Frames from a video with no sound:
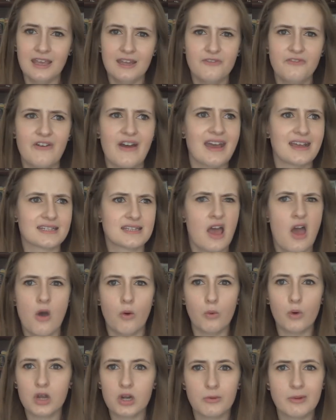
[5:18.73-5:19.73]
In fact,
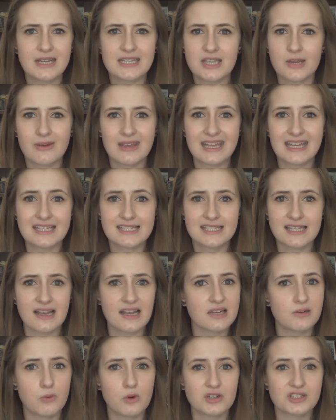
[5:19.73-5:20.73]
what are we doing
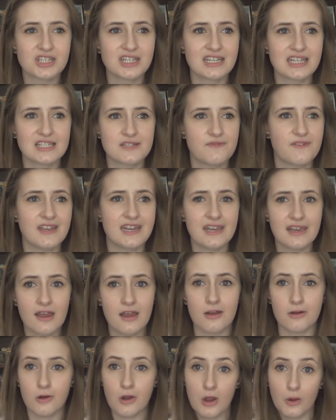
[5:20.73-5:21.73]
inside watching this
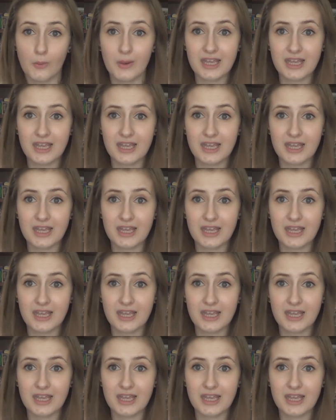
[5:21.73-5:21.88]
video?